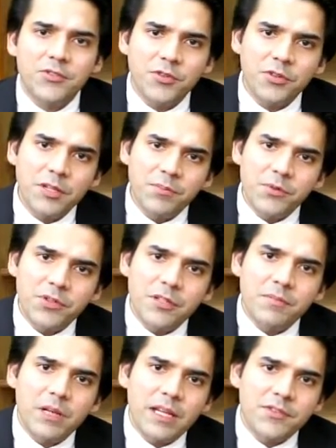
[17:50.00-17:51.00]
and so he
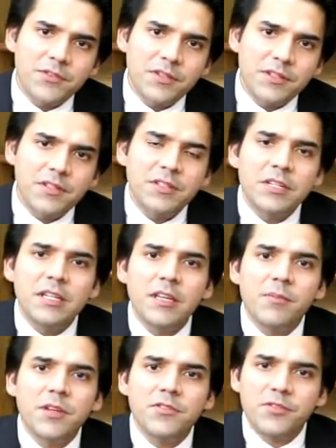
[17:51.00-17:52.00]
put in place his
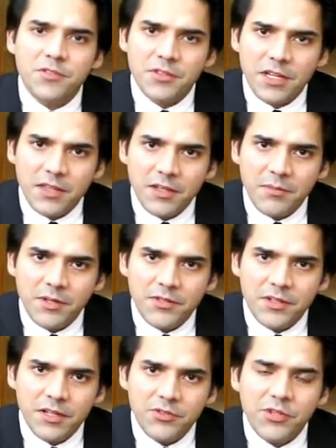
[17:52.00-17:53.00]
Interior Minister Sikandar
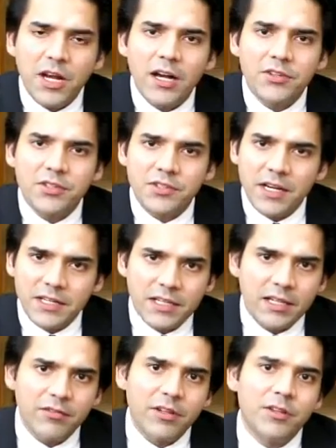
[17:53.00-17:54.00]
Mirza in charge as
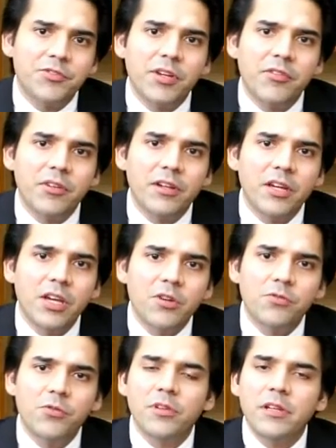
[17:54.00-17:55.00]
acting Governor General,
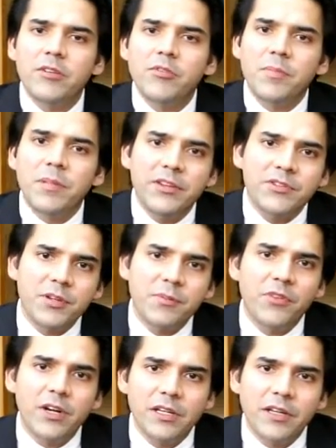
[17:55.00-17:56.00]
who only replaced
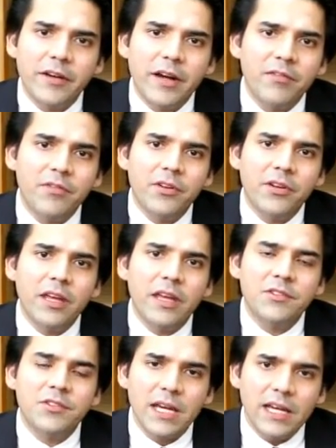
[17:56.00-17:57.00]
him 1 year after.
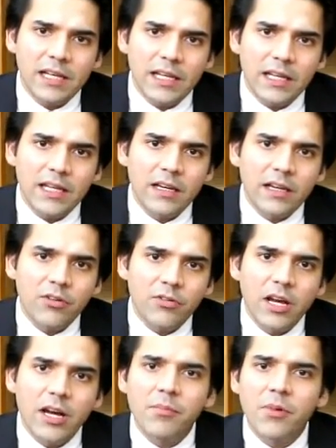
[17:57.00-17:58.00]
And sadly,
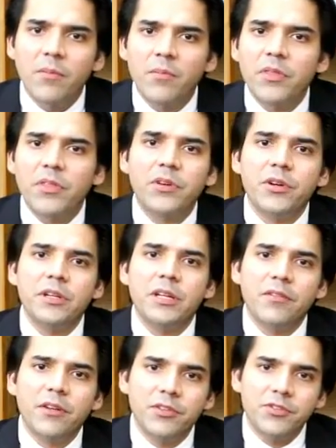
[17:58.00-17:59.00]
Ghulam Muhammad, the
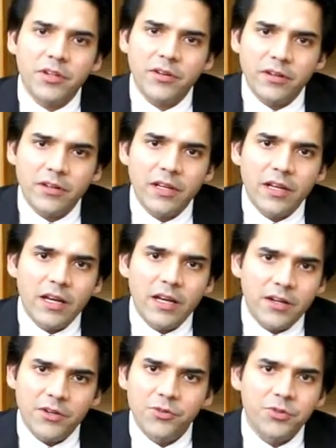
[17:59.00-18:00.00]
third Governor General,
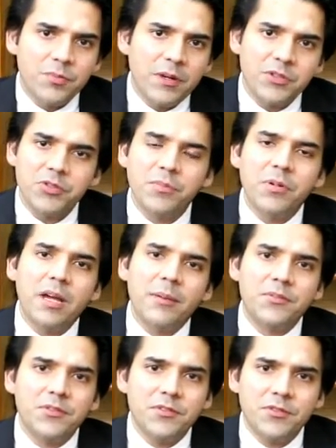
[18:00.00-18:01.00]
under whose pressure
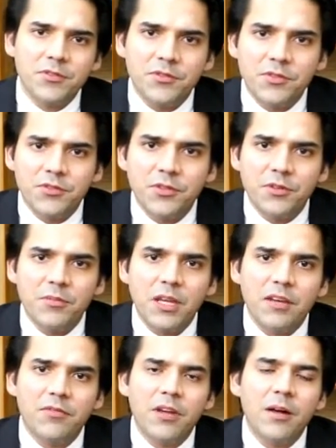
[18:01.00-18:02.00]
perhaps this decision
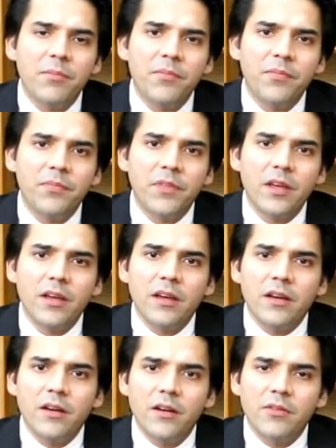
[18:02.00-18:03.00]
may have come
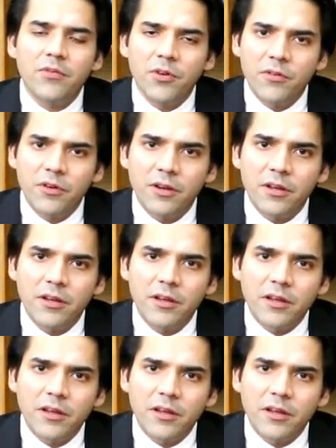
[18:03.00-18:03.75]
forward,